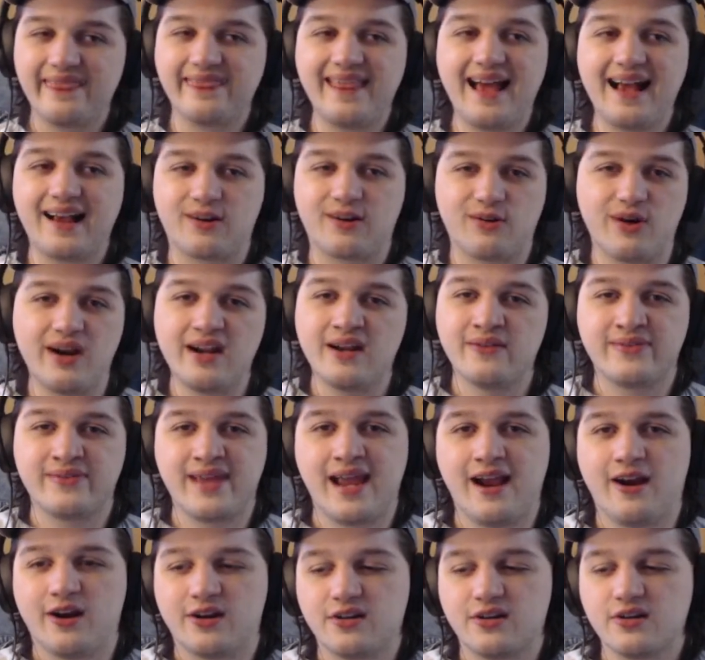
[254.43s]
that great of
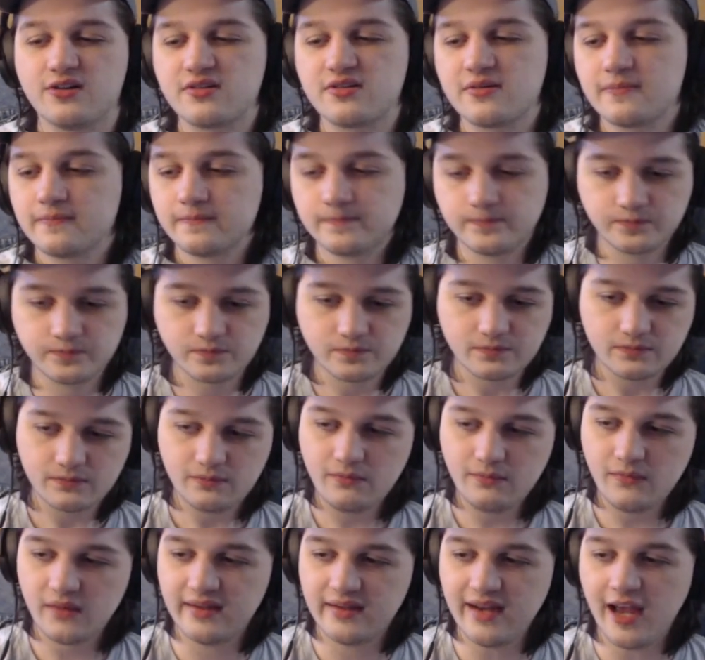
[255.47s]
characters.
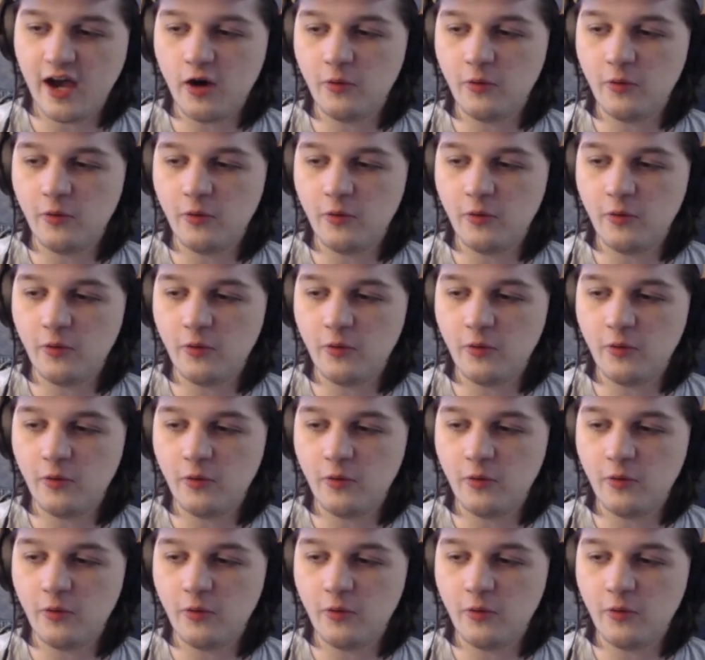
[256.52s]
Now,